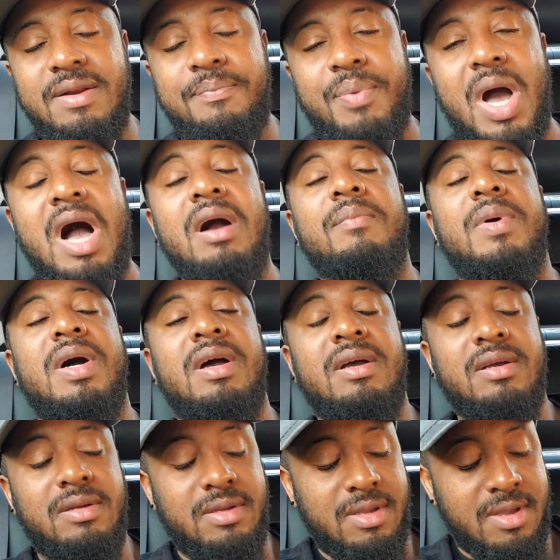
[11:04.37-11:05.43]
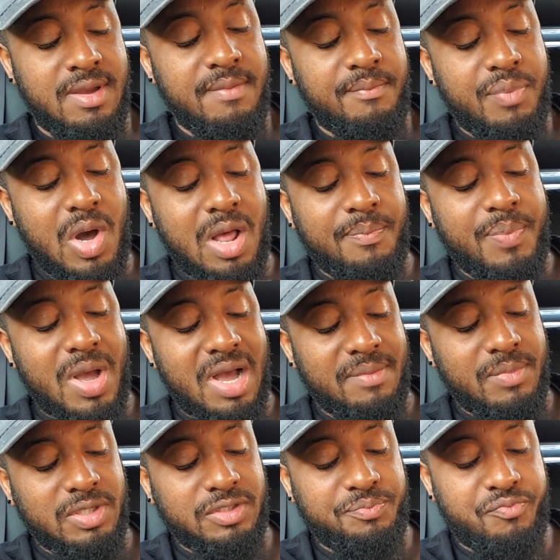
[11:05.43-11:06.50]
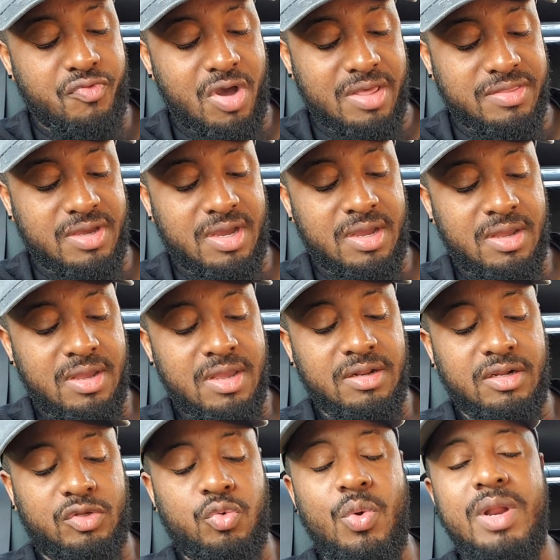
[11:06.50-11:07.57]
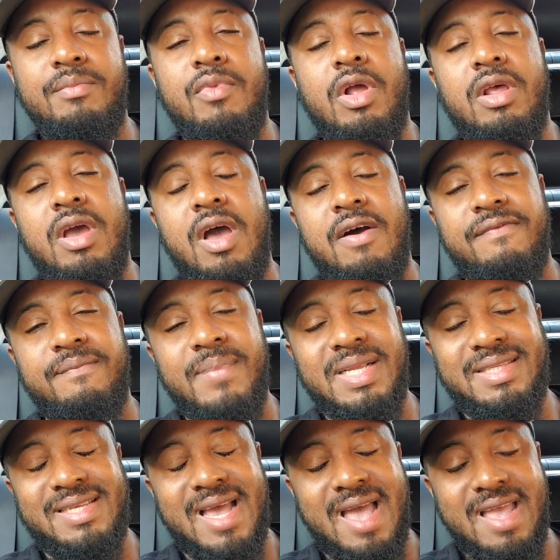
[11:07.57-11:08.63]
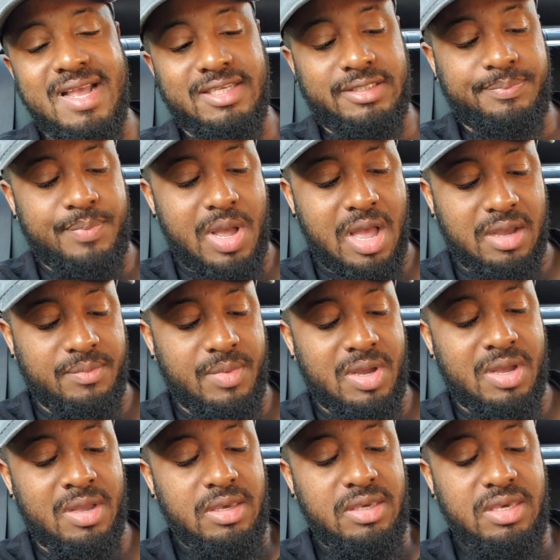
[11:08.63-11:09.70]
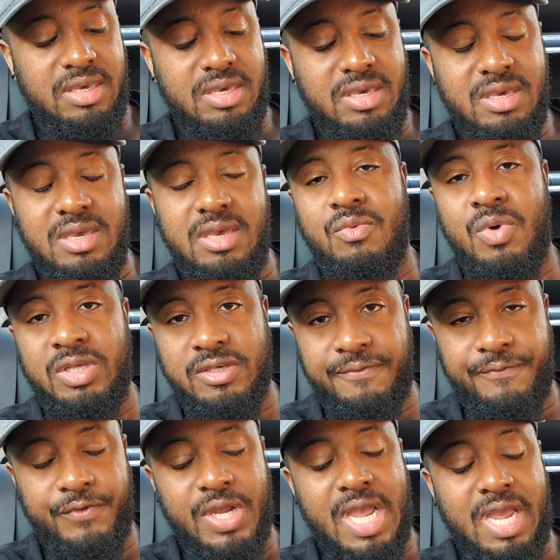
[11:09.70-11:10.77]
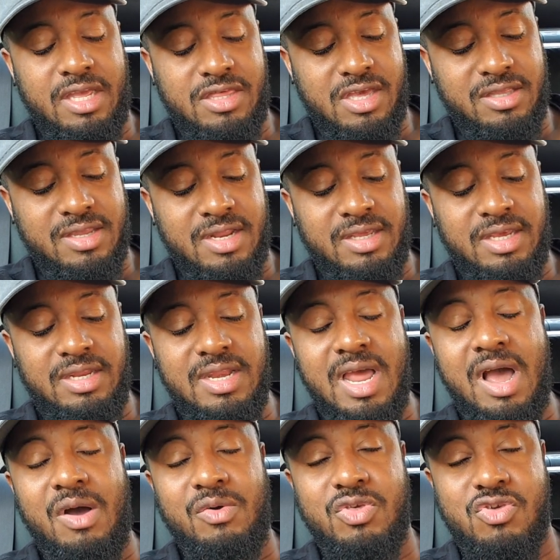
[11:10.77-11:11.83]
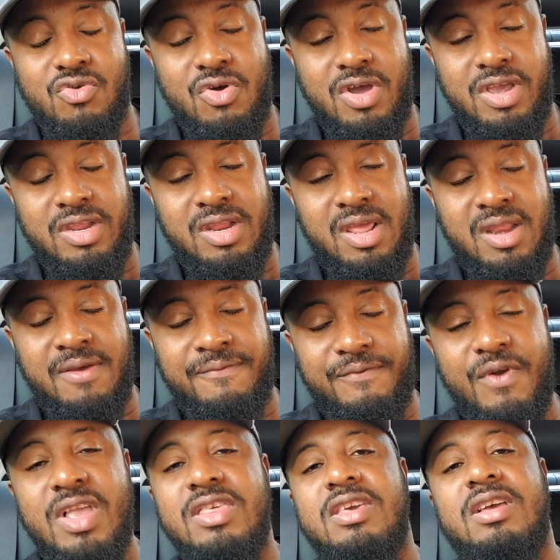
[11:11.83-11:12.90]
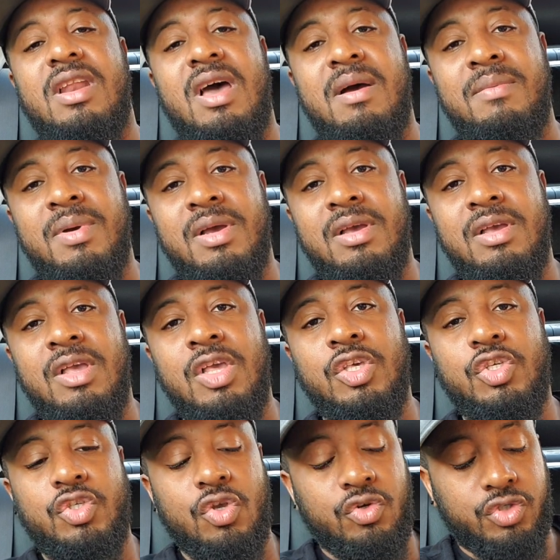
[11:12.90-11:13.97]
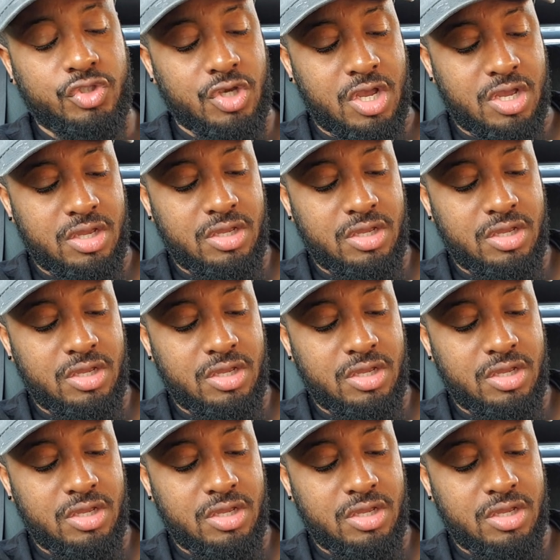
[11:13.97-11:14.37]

Pogba, Paul Pogba's brother, the twin brother of Matthias Pogba. He was a free agent, and he now joined the French club Socha.